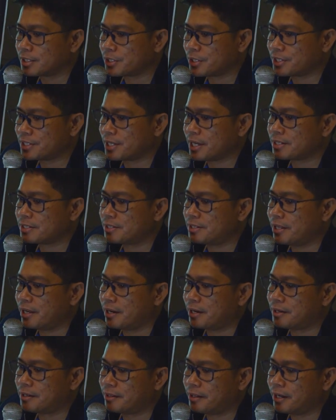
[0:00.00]
It says
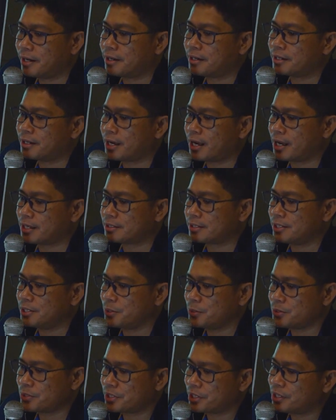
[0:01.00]
there as a
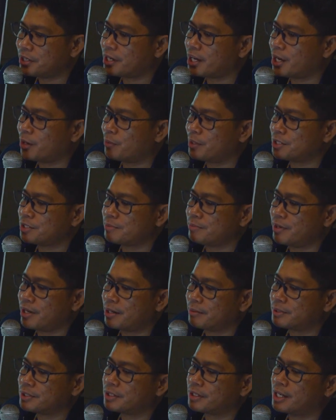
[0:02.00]
user, I want to
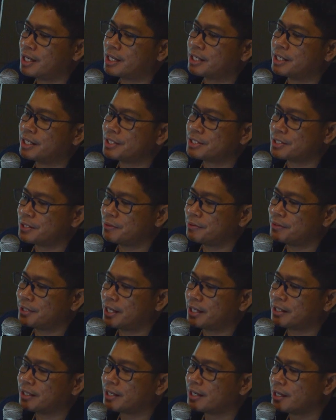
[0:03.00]
be able to log in so
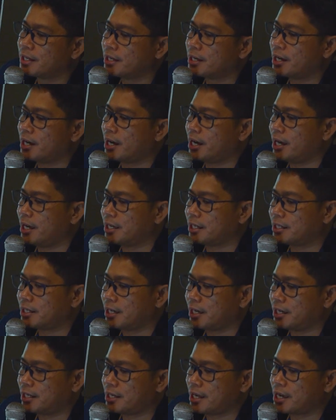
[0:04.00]
that I
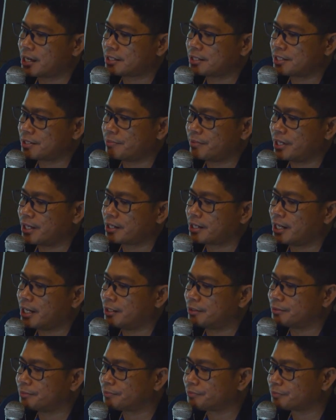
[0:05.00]
can access my
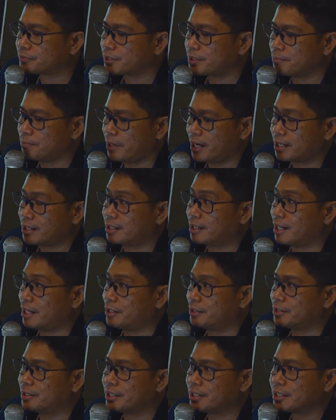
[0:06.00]
account.
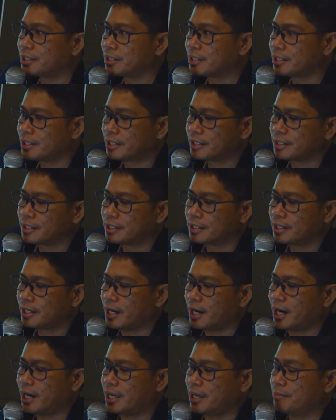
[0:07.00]
Background,
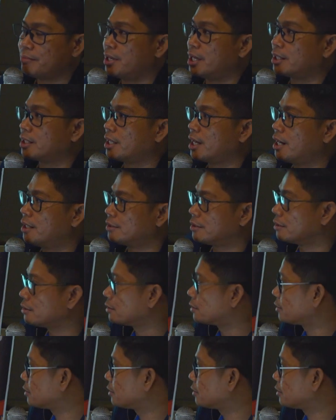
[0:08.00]
I am logged out.